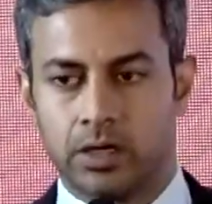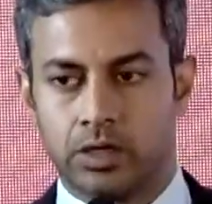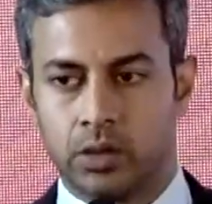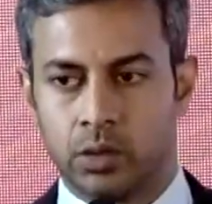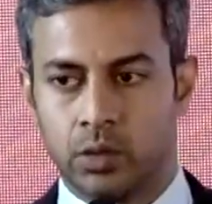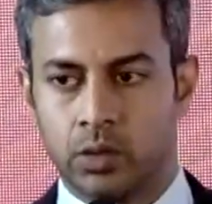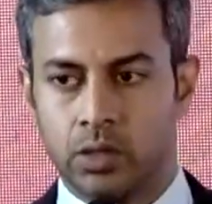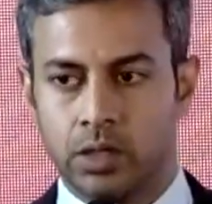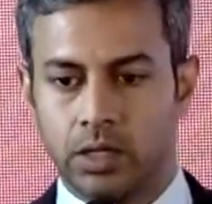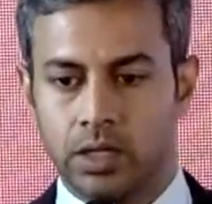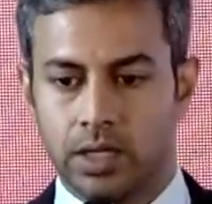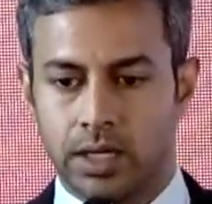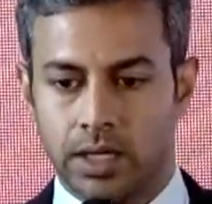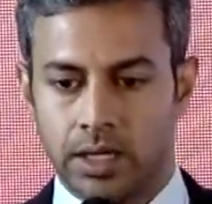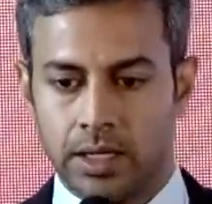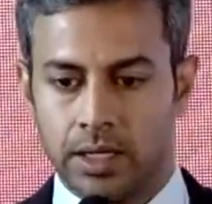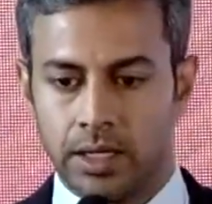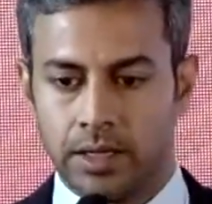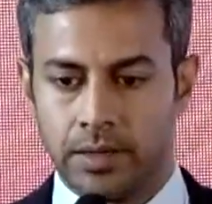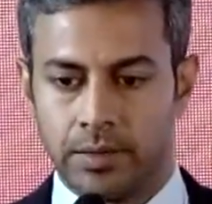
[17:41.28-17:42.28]

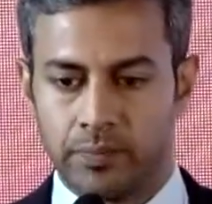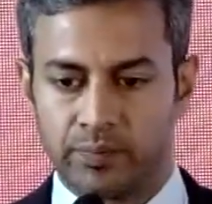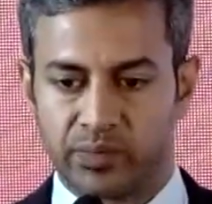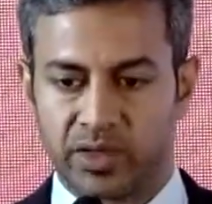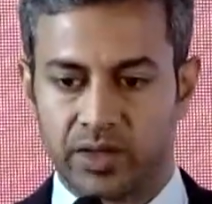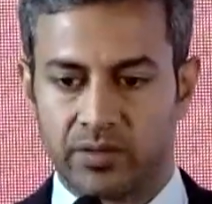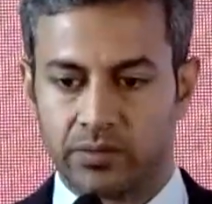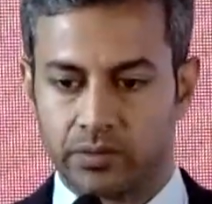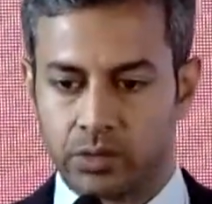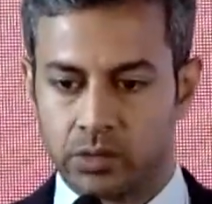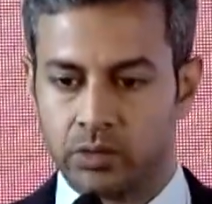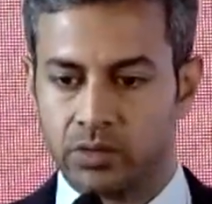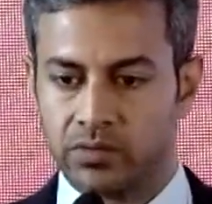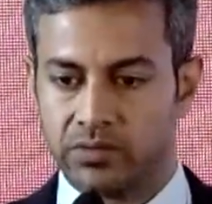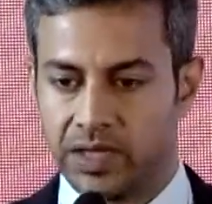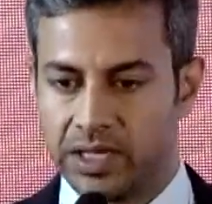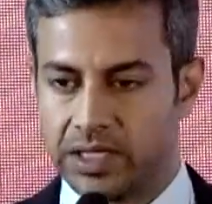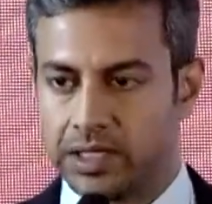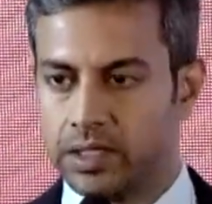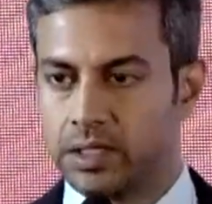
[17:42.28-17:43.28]
tool
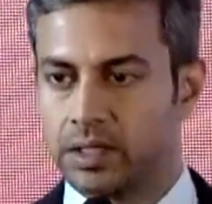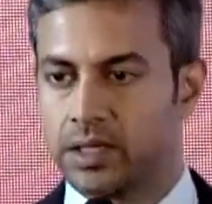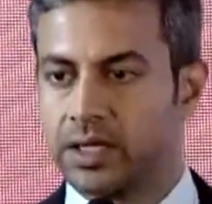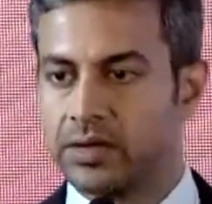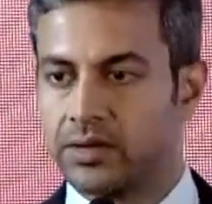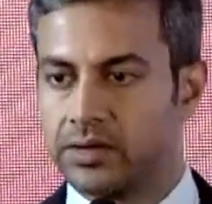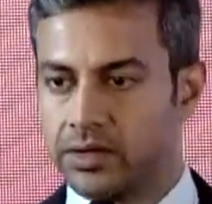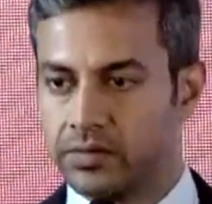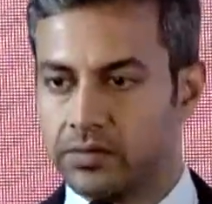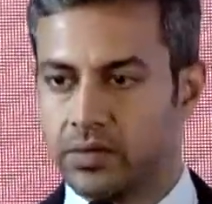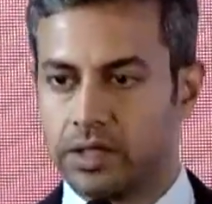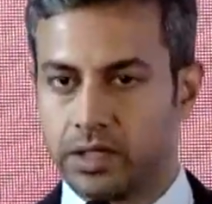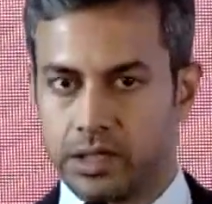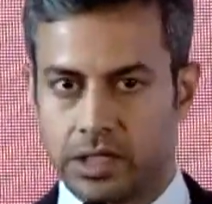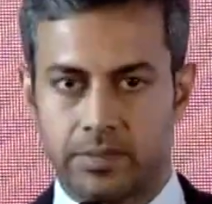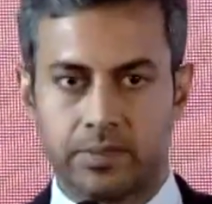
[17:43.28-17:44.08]
failures and reworks.